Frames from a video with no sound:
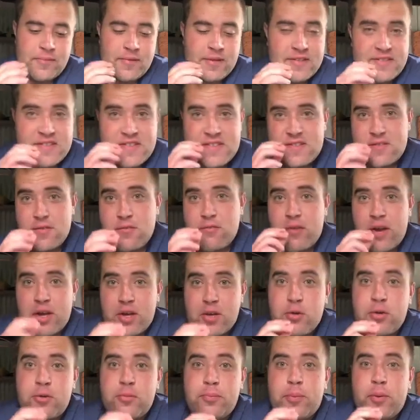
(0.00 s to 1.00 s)
This is a
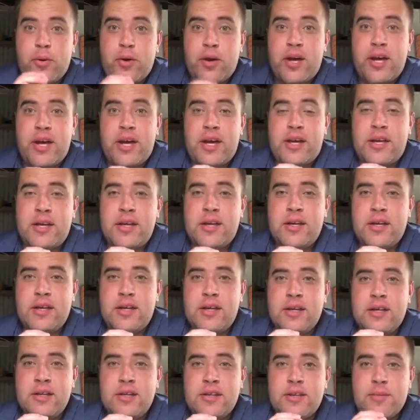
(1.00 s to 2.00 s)
record by
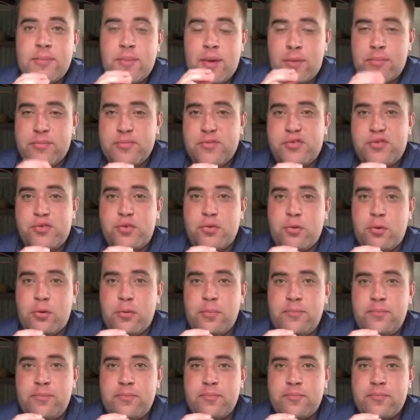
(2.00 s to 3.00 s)
the Melbourne
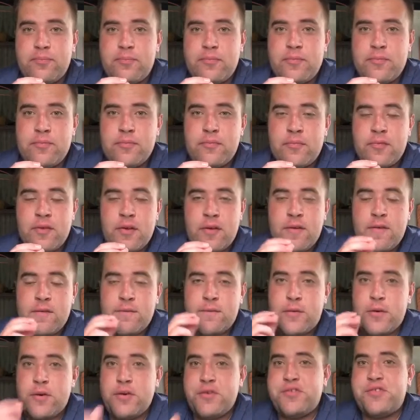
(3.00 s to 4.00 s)
Storm.
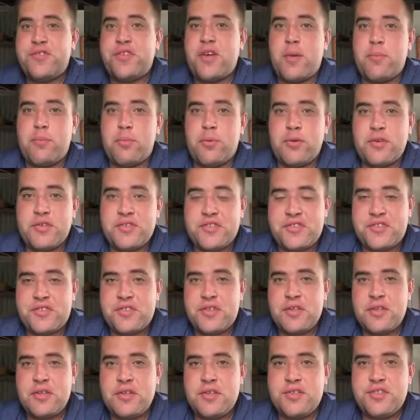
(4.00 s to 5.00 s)
First up
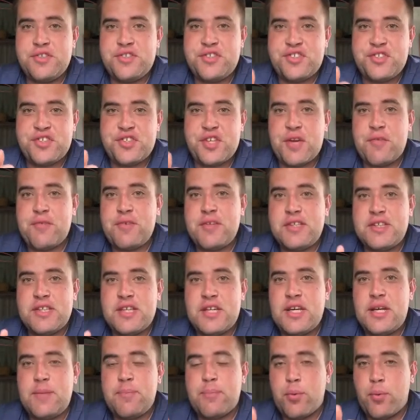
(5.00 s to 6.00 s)
was
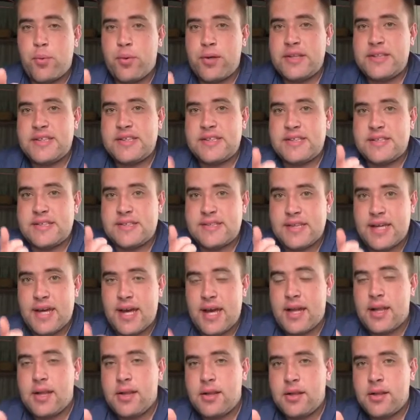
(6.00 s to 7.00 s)

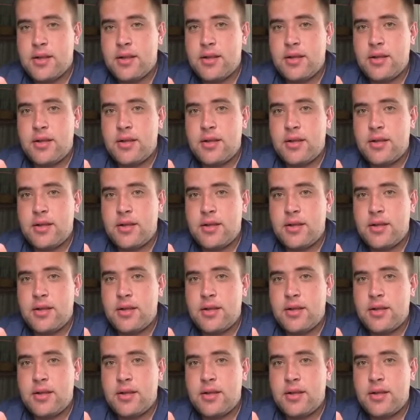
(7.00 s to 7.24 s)
70-10.